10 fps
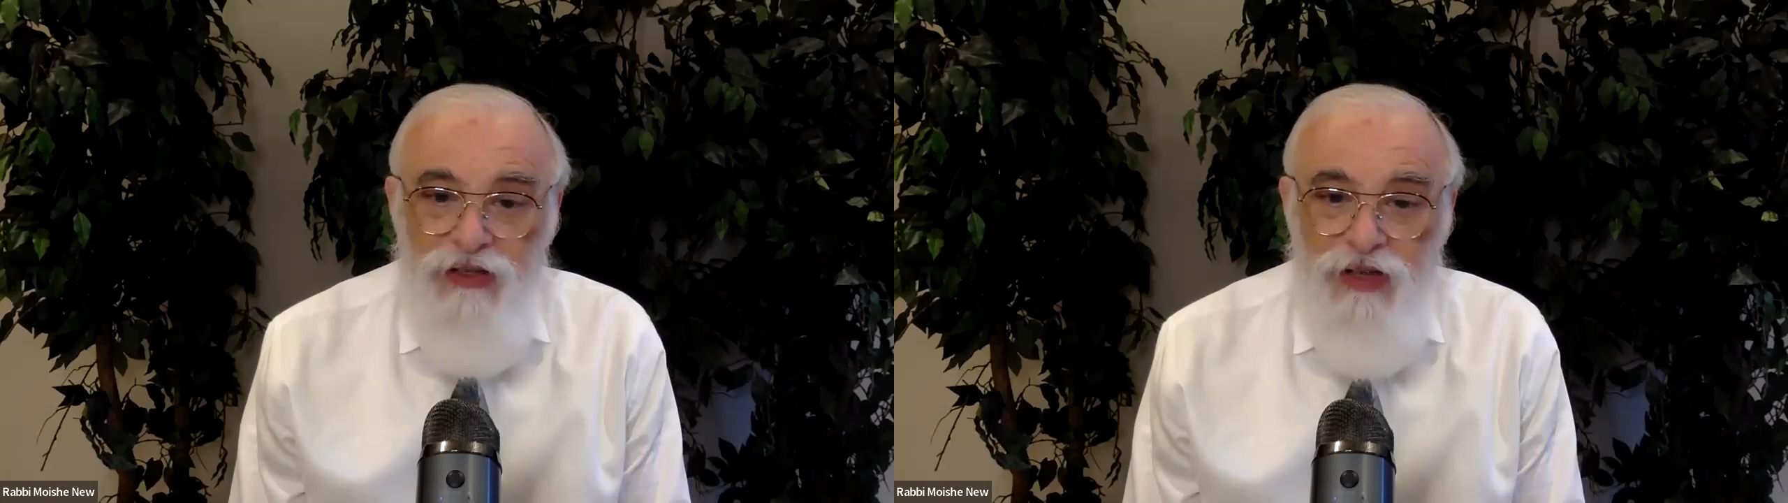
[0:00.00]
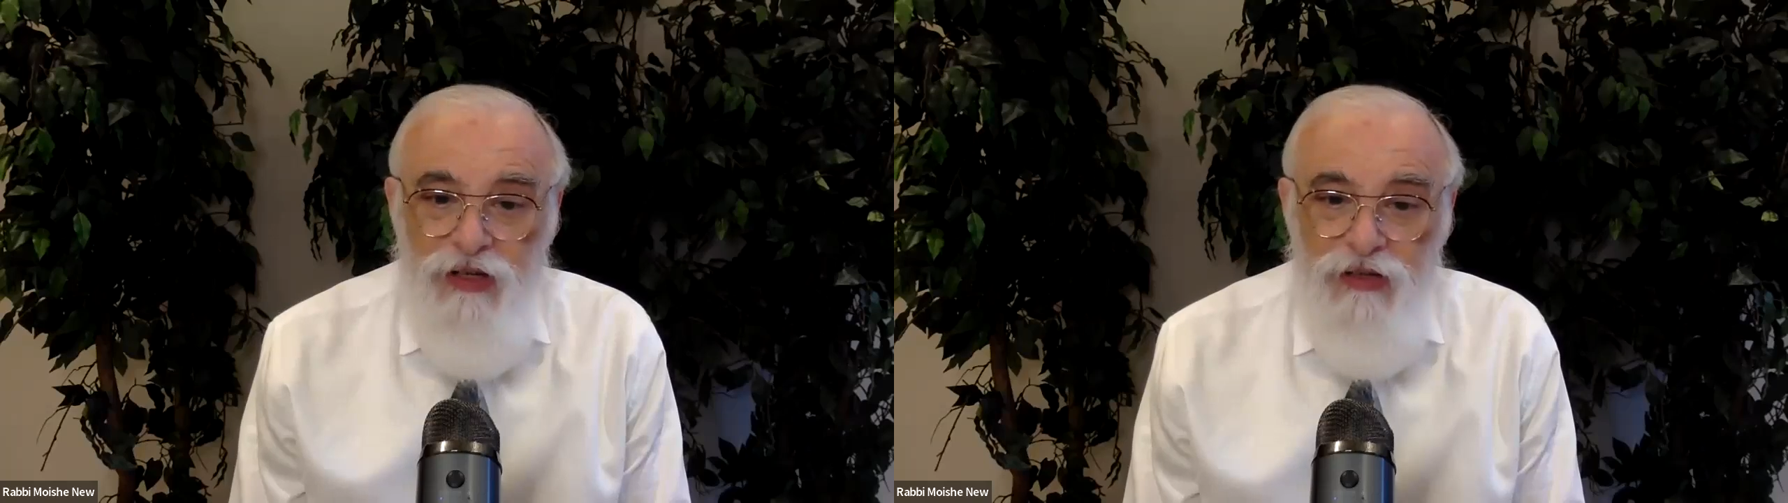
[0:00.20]

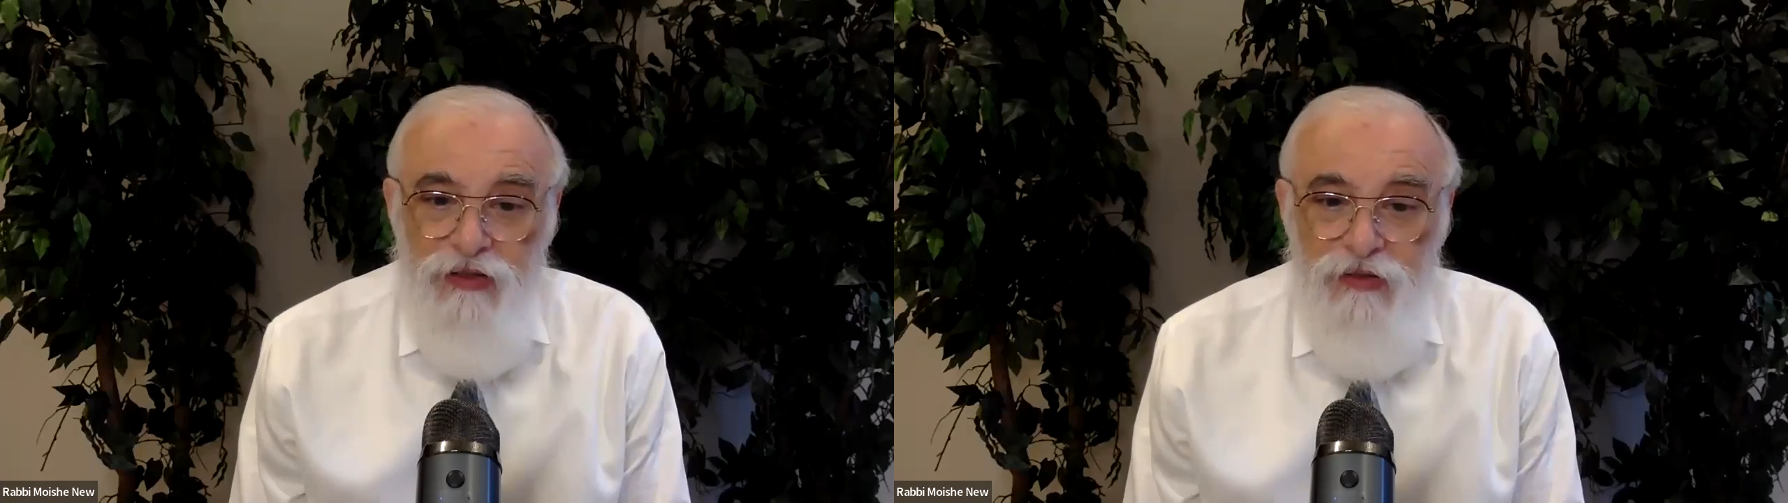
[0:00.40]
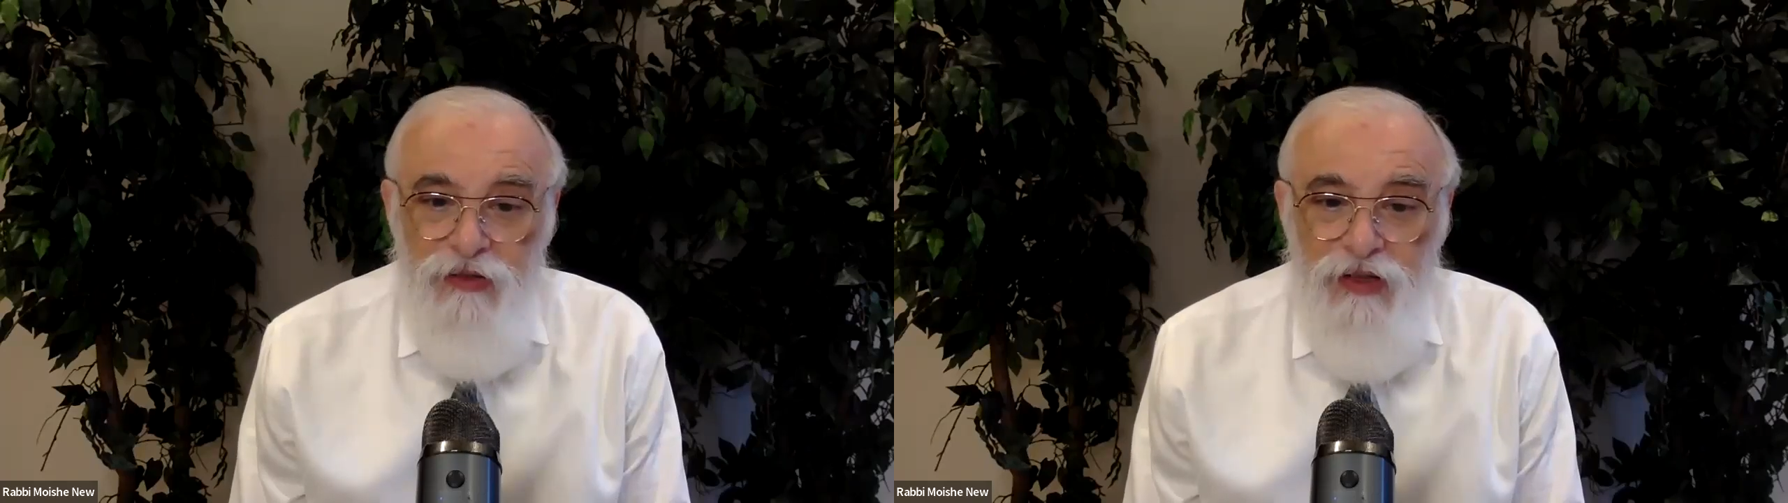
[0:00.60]

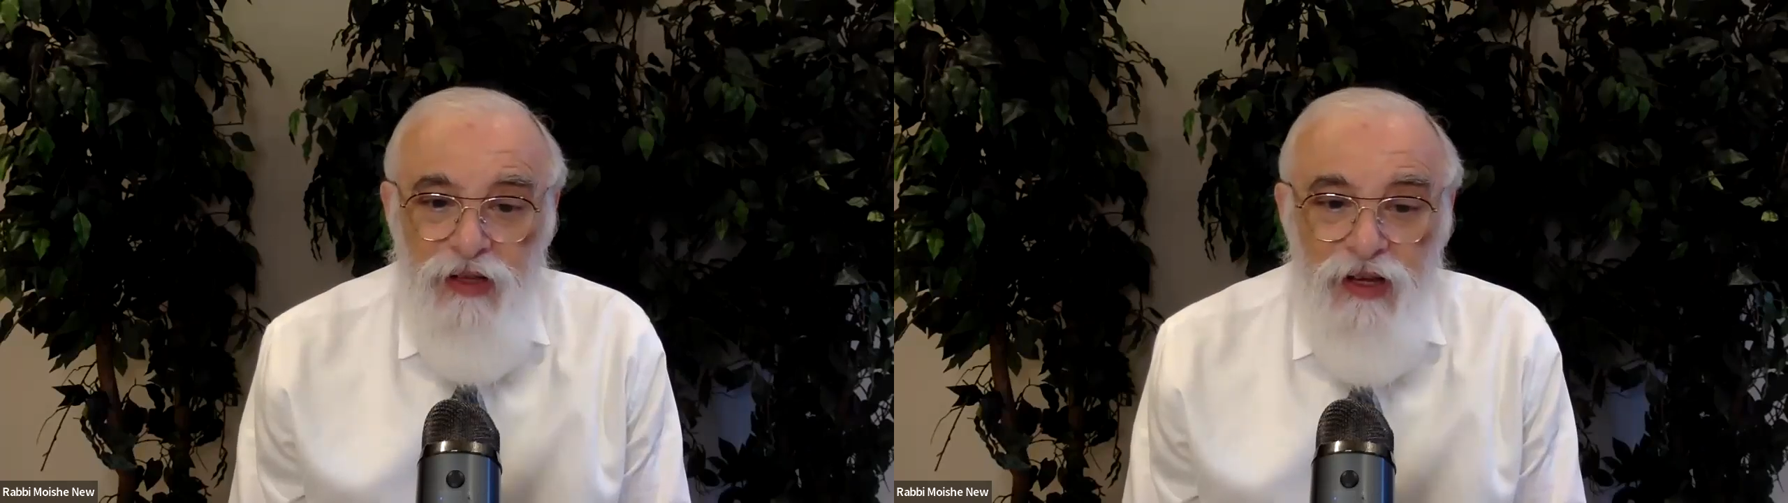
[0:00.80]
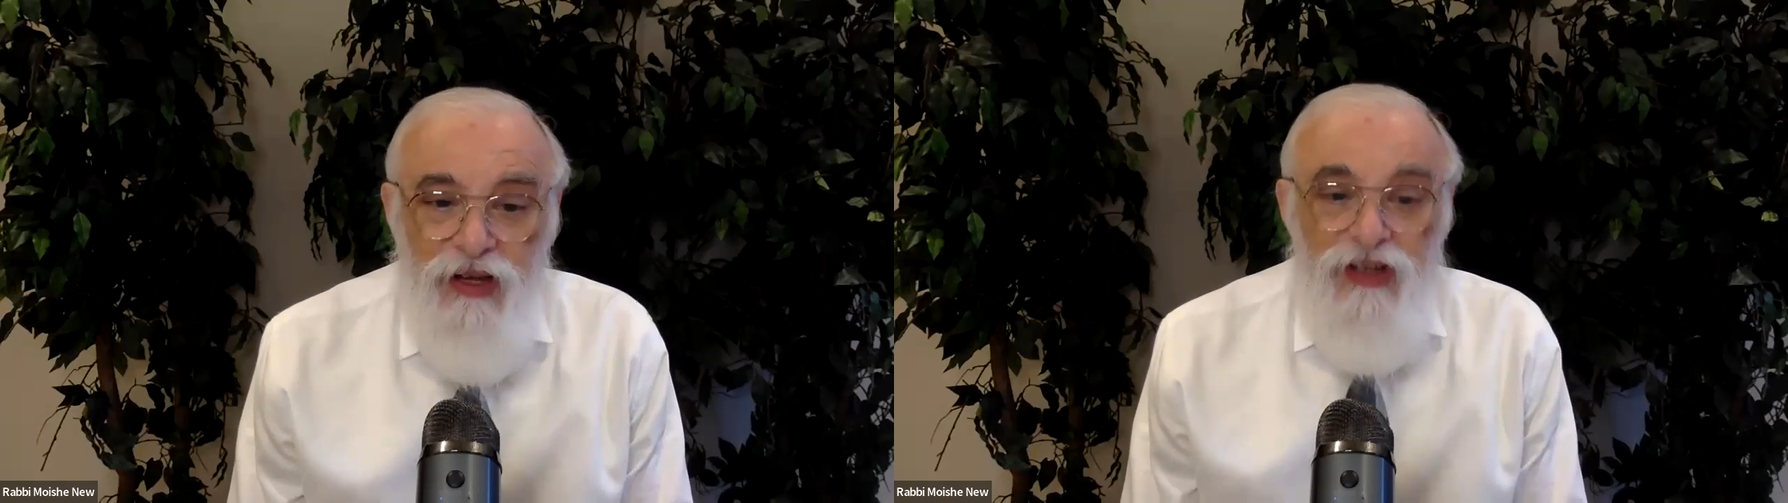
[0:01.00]
change.
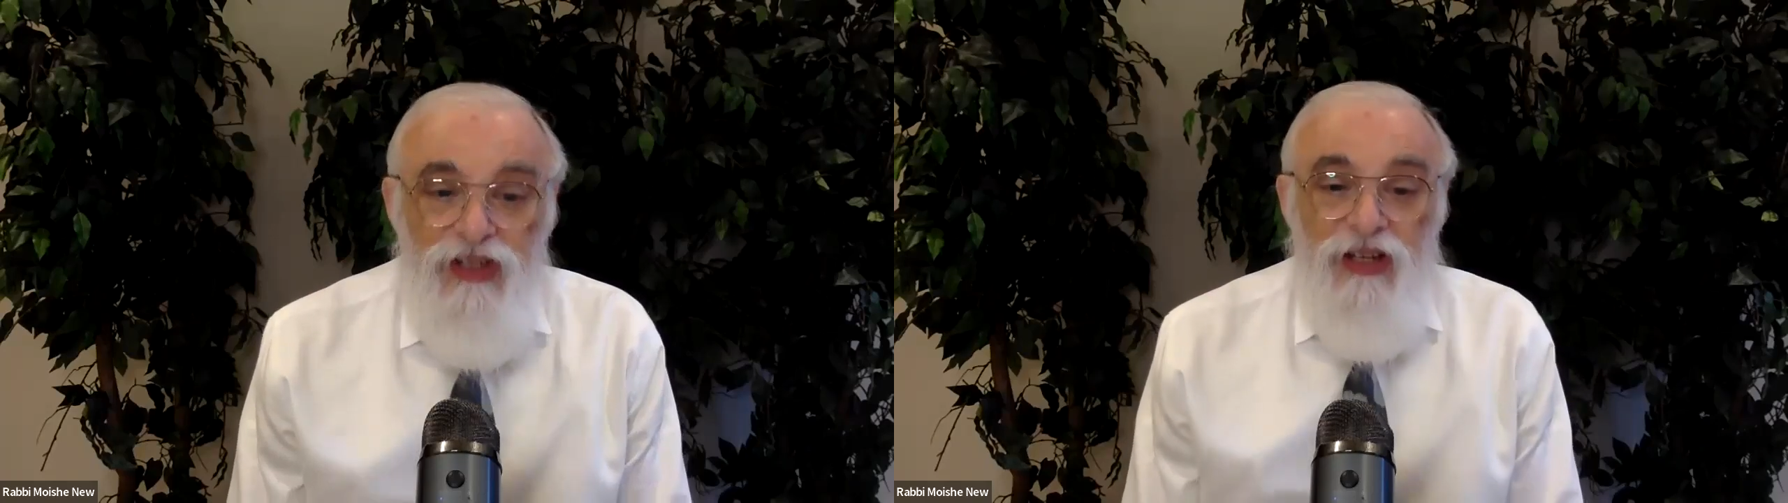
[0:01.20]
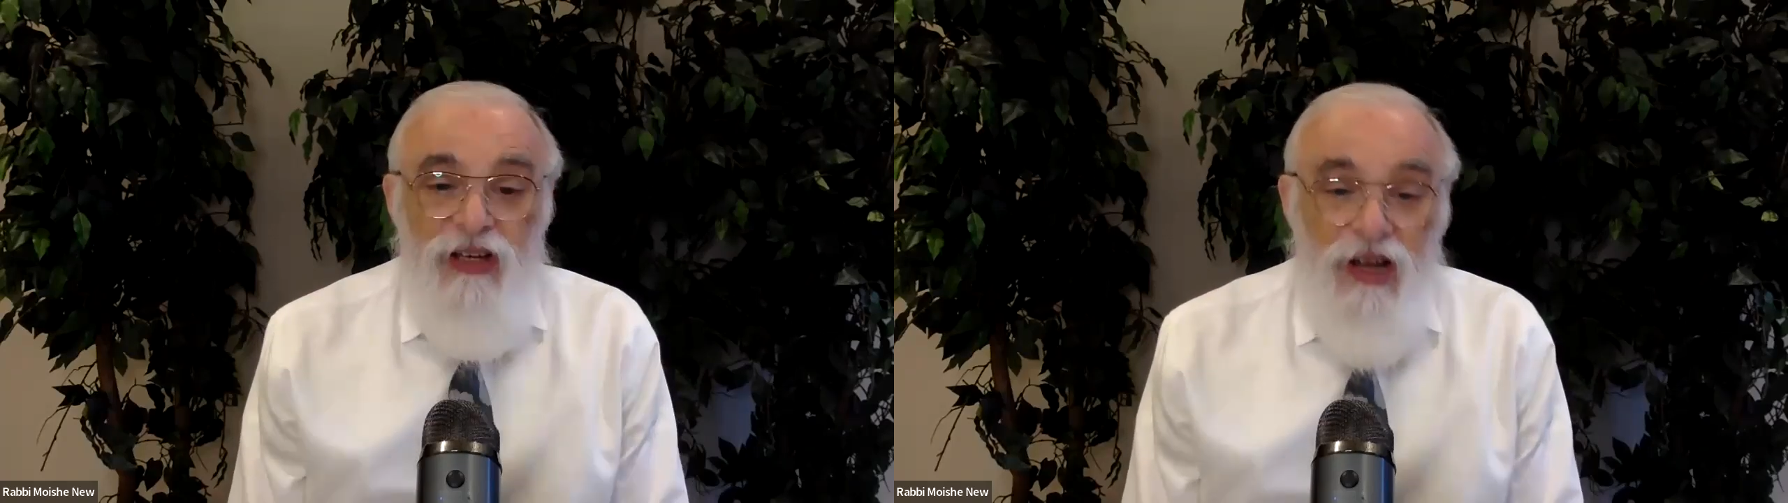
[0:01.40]
It's